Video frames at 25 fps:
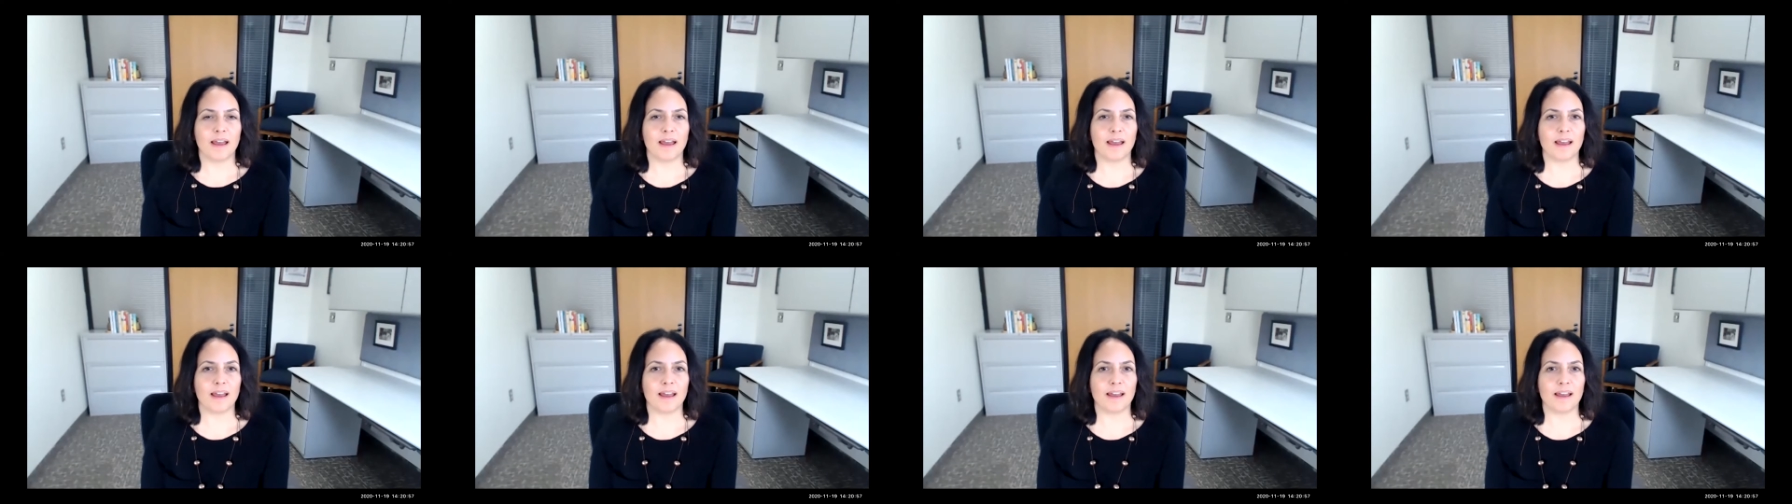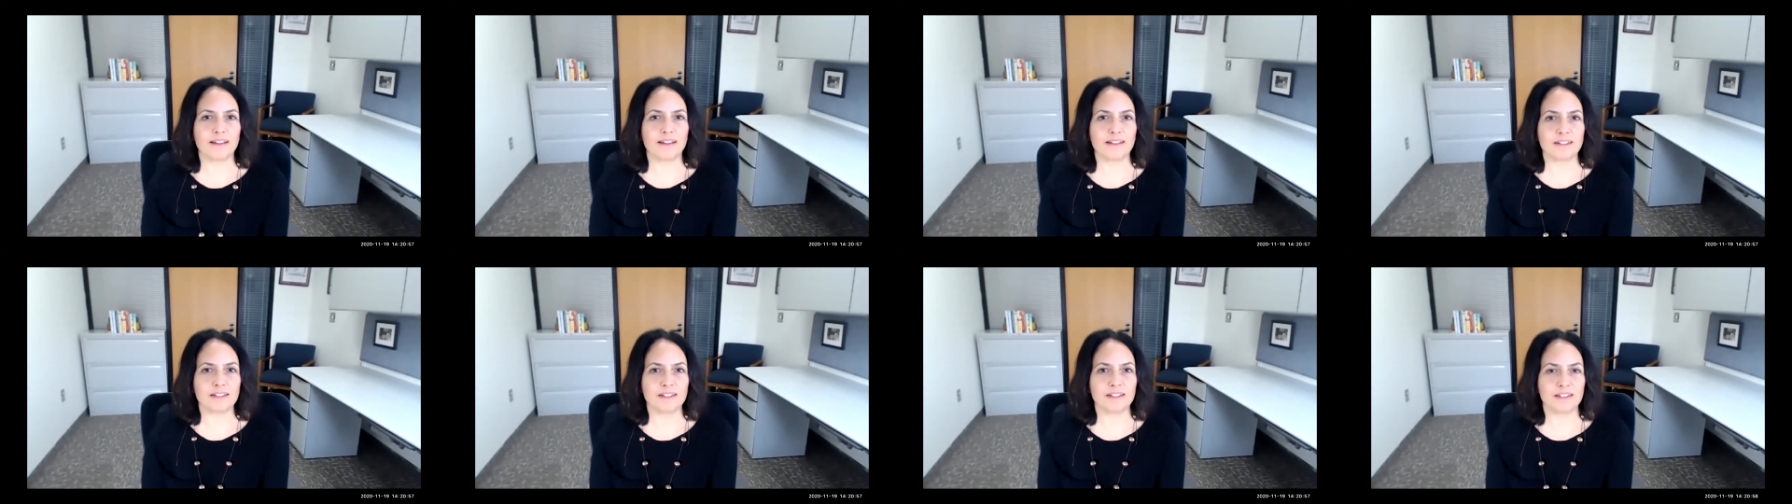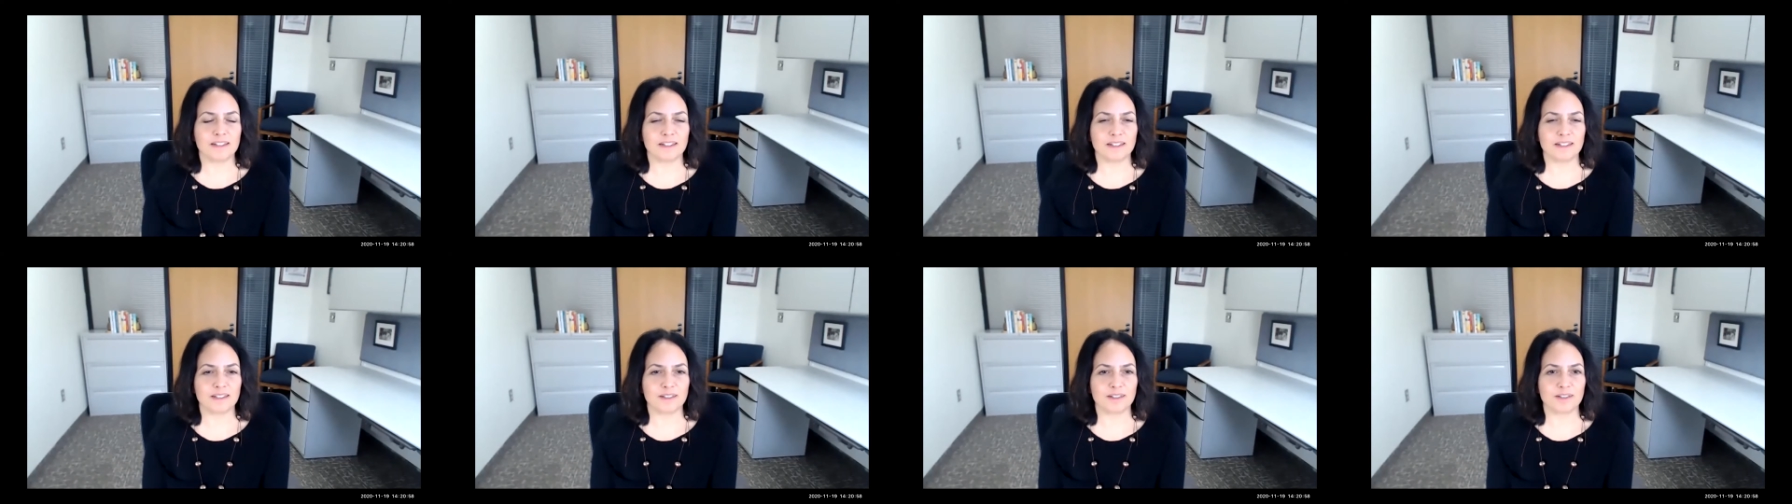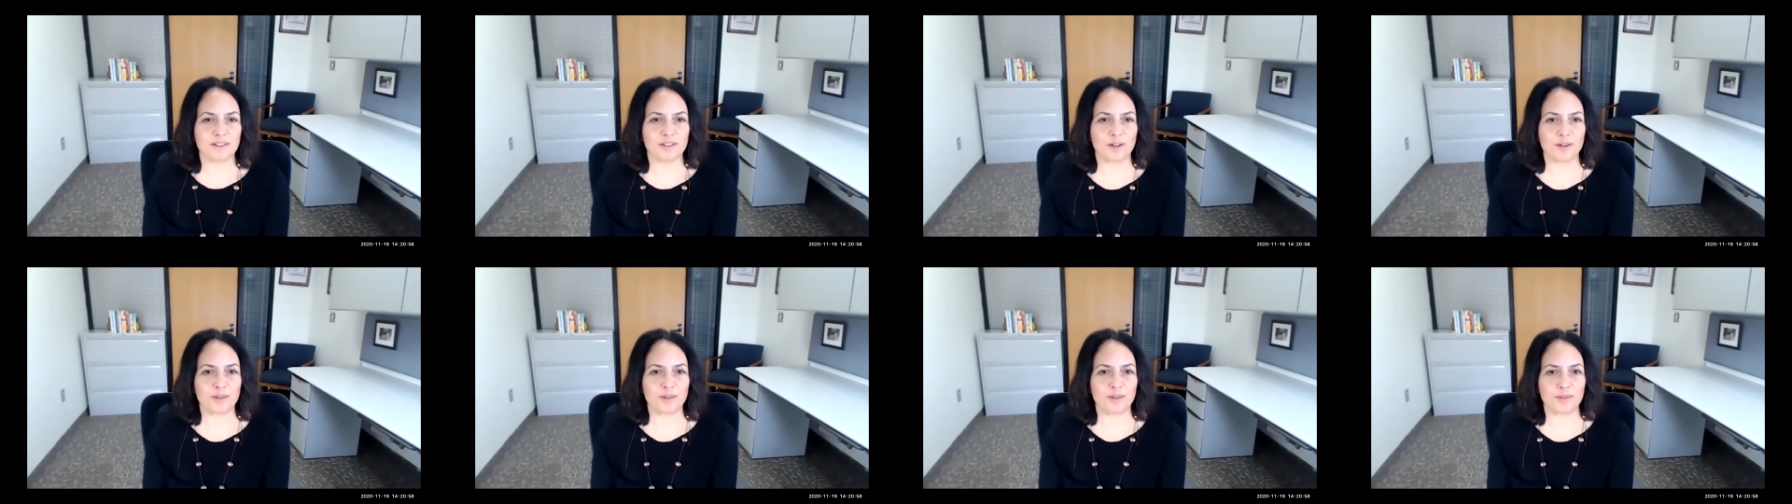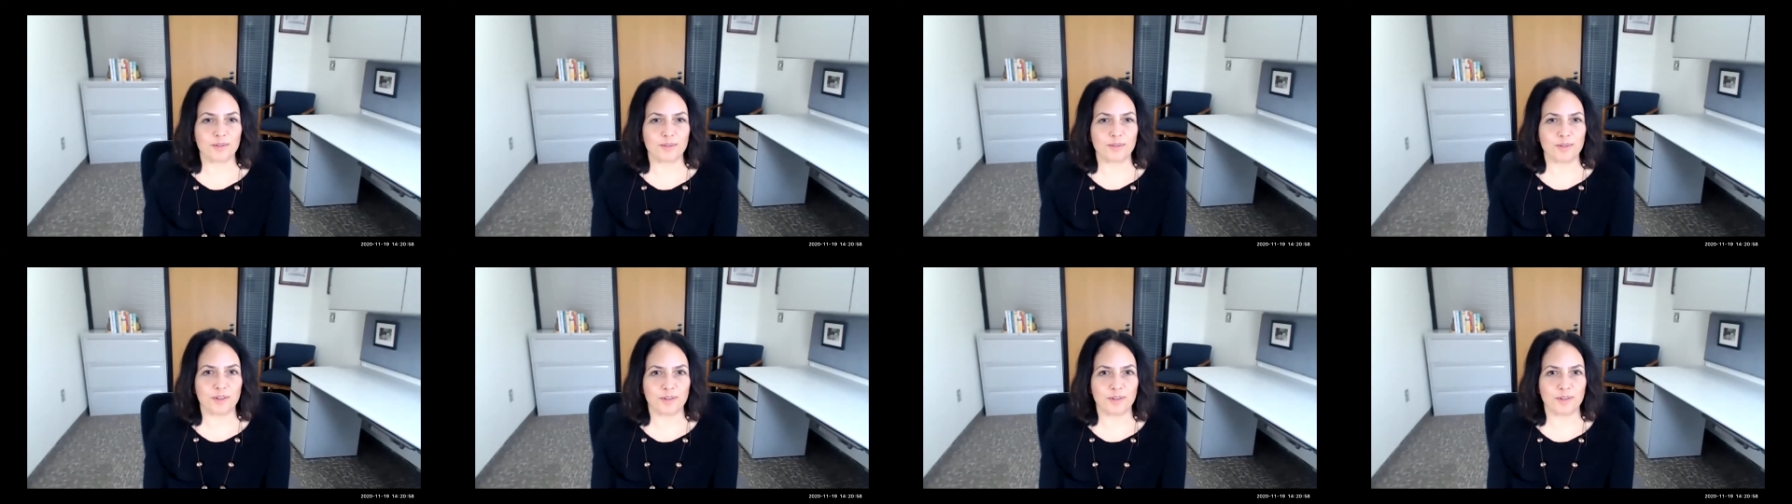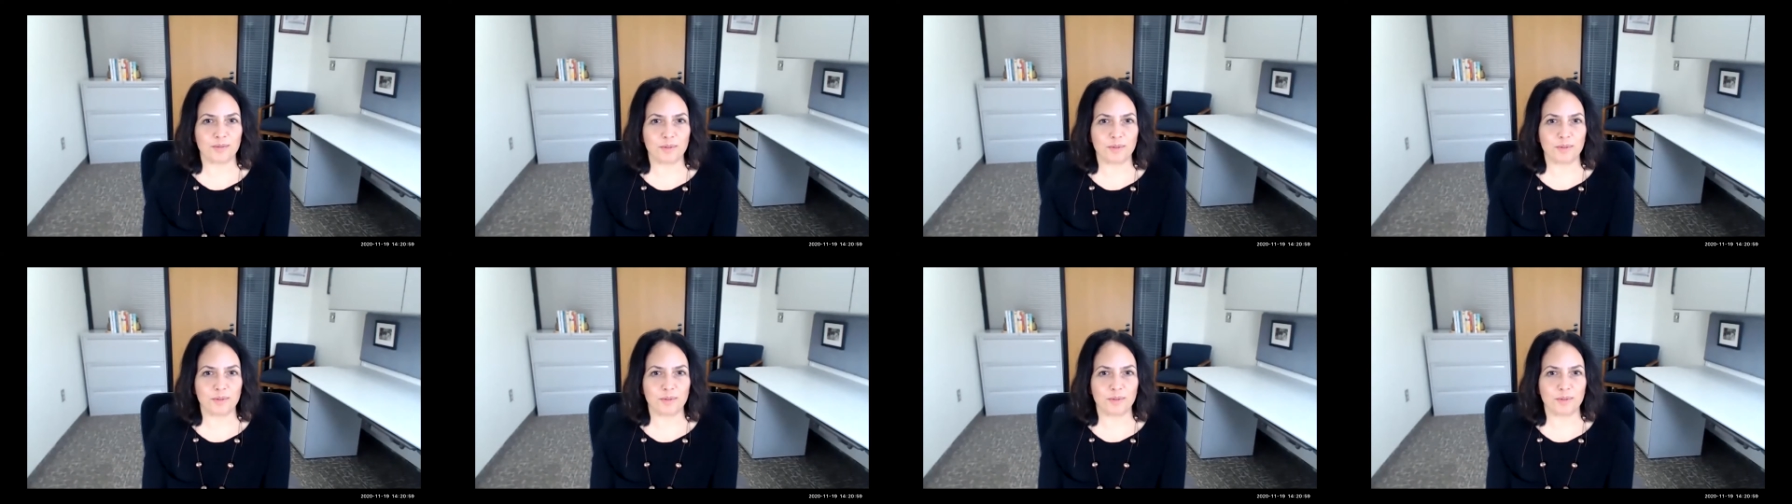And so